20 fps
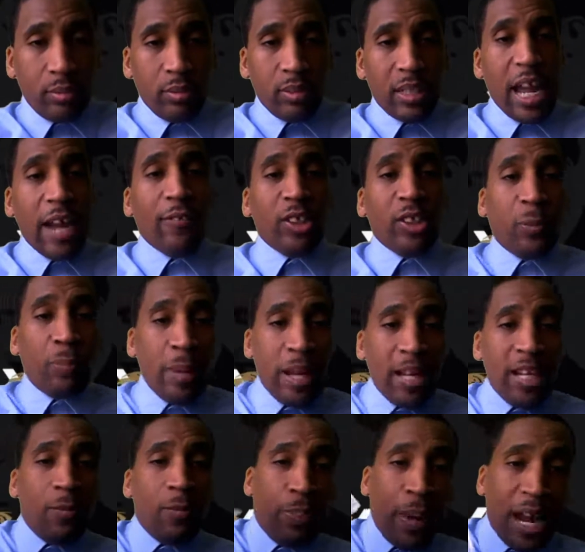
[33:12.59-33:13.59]
They were
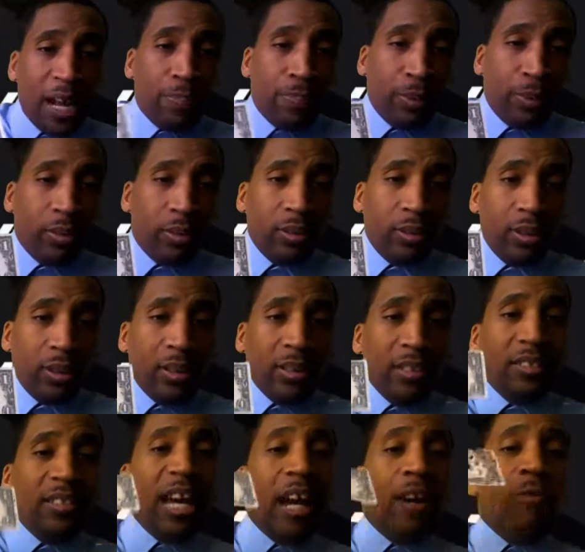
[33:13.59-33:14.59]
spending paper
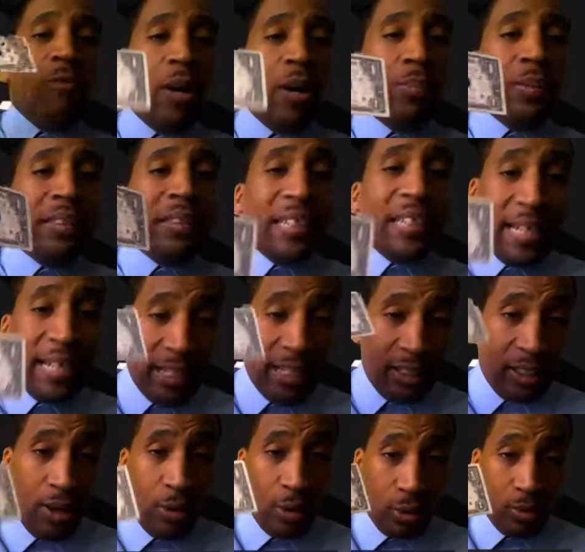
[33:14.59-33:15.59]
that represented
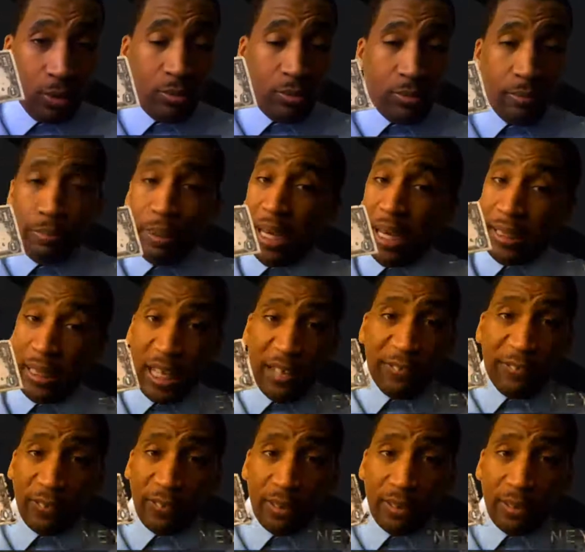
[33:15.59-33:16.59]
gold. Big
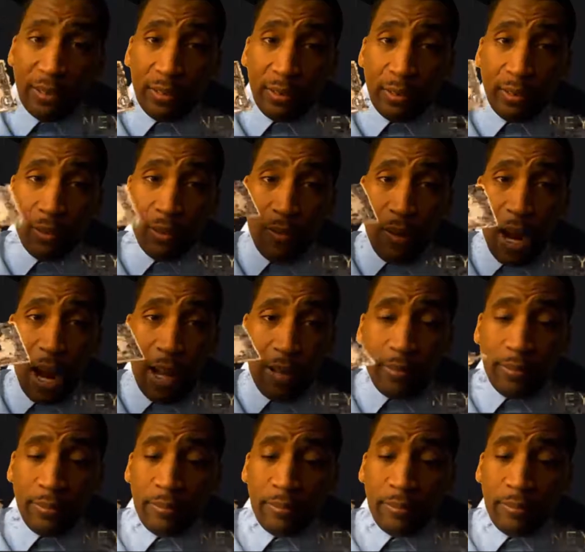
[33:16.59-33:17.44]
difference, right?